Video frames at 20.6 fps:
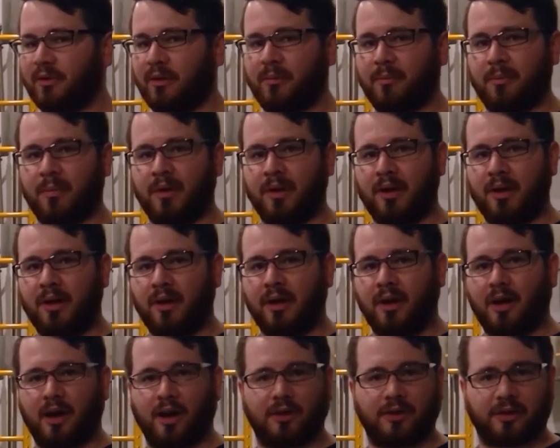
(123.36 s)
from
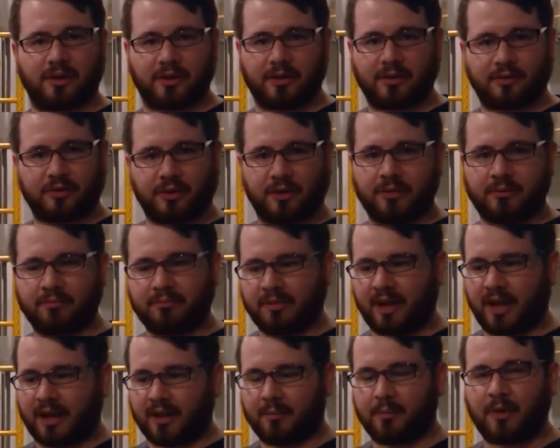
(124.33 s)
other certain
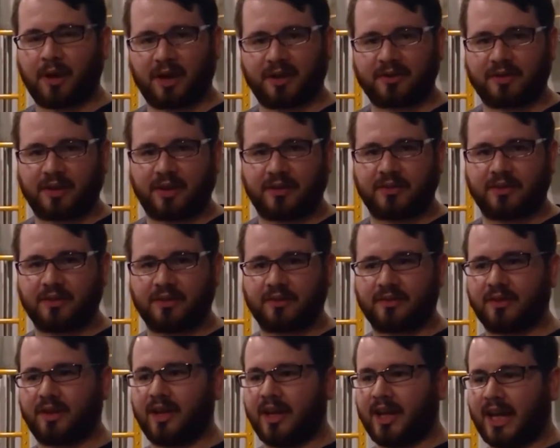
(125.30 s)
kind of
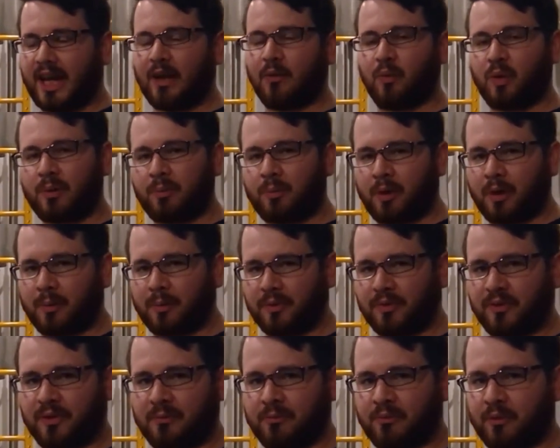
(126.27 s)
processes and
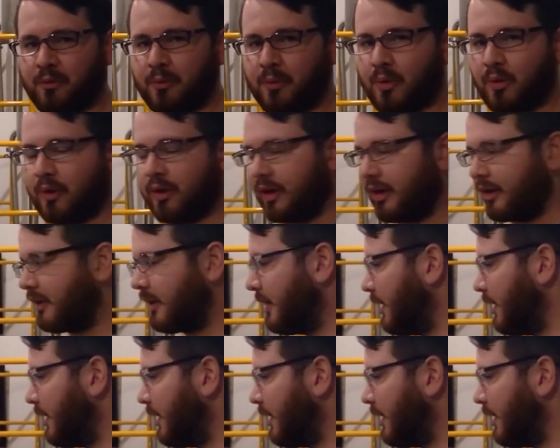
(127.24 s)
repurposed them for brewing.